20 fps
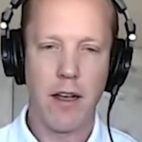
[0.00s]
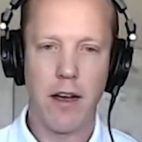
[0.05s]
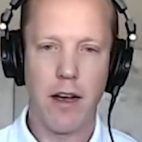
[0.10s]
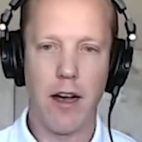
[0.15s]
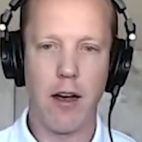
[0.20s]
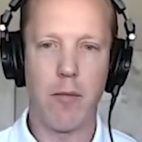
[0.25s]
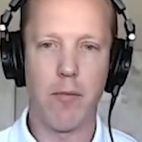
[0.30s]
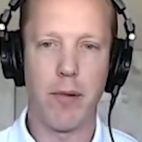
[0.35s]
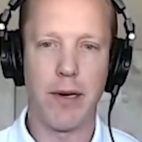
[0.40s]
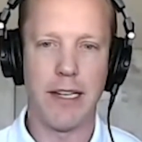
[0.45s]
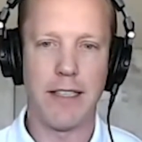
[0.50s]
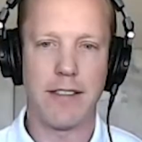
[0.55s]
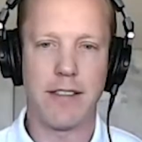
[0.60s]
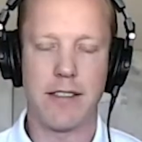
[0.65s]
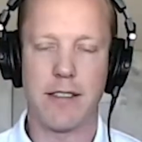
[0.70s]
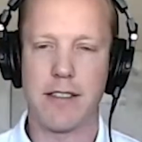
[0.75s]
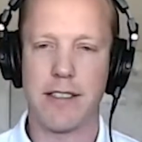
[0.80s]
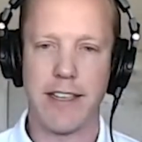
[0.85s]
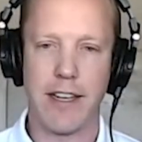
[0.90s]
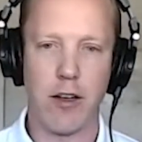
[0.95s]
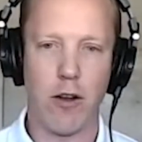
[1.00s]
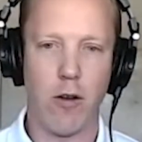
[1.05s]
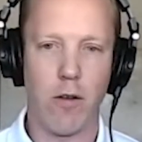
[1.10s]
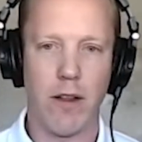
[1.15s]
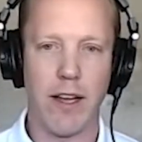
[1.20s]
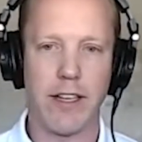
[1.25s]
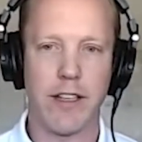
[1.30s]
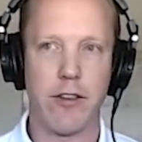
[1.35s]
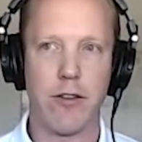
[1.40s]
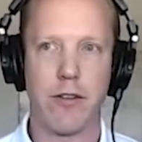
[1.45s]
But it's a skill.
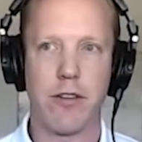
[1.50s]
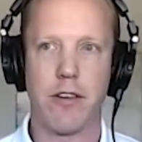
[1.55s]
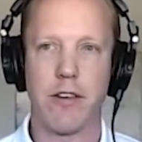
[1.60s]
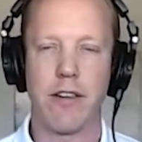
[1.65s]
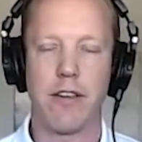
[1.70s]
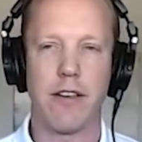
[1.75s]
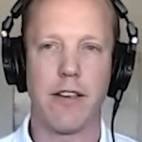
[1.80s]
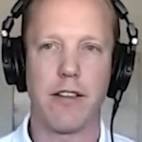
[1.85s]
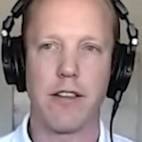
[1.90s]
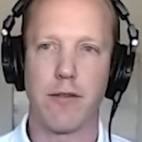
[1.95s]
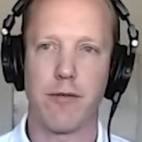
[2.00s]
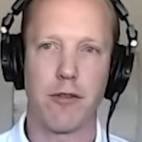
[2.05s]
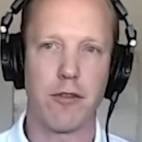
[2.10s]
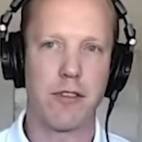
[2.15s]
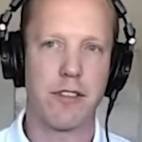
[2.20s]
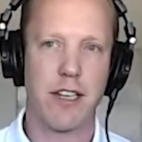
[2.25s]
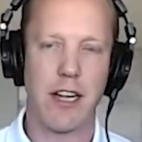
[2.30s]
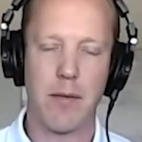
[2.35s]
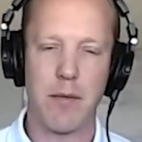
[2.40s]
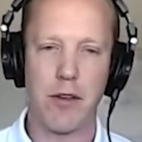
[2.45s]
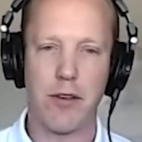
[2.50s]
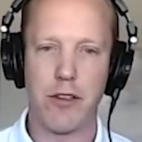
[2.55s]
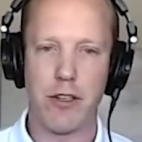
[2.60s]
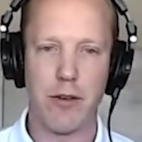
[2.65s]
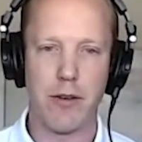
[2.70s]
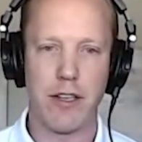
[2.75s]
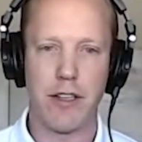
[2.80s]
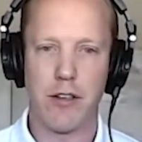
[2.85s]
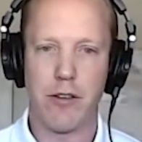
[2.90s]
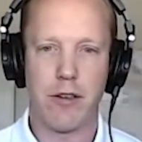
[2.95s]
Like, the first time you
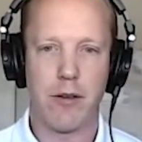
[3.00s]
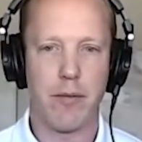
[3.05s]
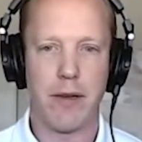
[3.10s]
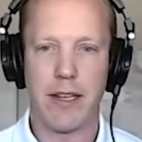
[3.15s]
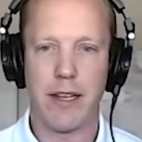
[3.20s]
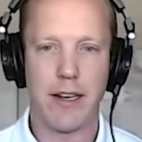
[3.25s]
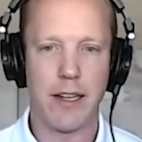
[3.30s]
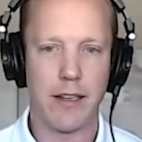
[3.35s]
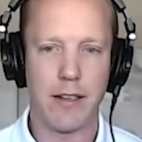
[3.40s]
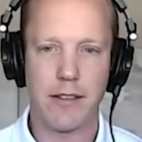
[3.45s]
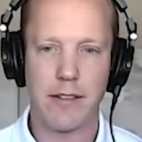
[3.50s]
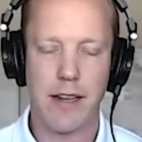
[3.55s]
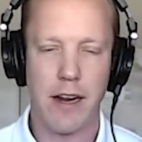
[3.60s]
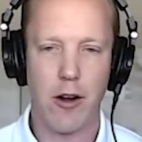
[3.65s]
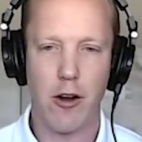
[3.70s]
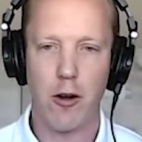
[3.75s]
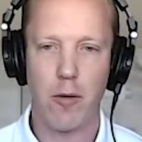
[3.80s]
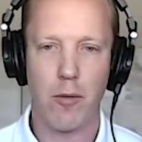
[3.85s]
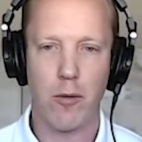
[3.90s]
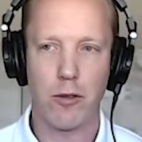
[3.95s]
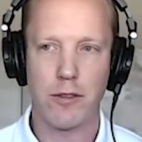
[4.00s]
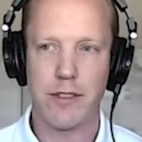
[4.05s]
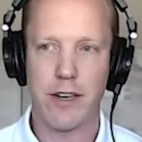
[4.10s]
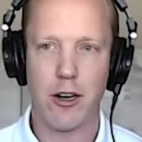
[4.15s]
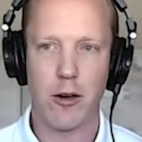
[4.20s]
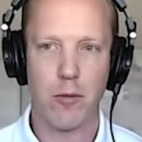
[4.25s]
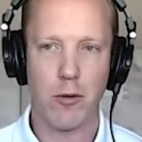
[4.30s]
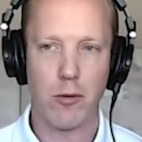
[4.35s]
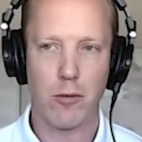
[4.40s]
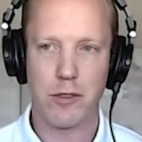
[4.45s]
do it, you could be getting terrible
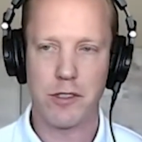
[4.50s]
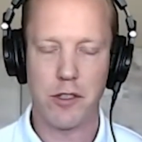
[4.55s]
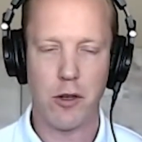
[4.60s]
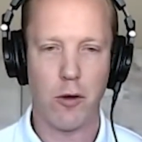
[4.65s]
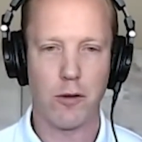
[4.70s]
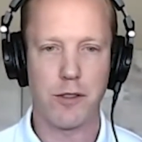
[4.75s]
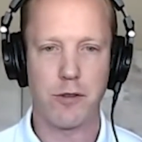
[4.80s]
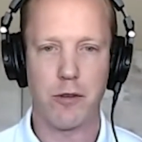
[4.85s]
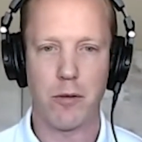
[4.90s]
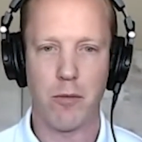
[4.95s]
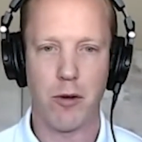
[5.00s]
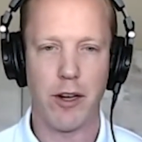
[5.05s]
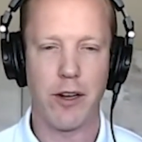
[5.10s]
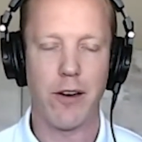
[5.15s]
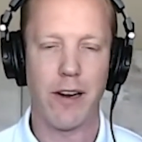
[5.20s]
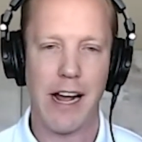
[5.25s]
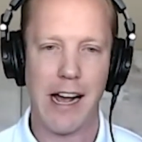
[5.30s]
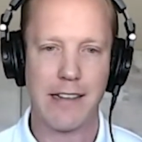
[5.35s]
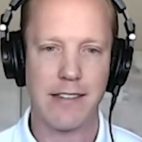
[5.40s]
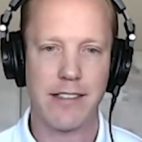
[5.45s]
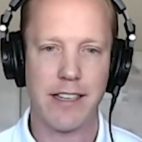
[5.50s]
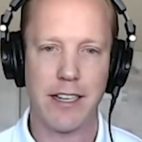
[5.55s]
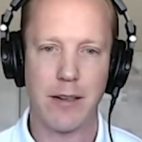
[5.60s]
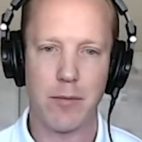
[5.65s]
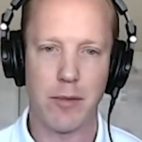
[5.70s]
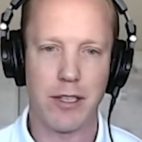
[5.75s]
results from what you're asking.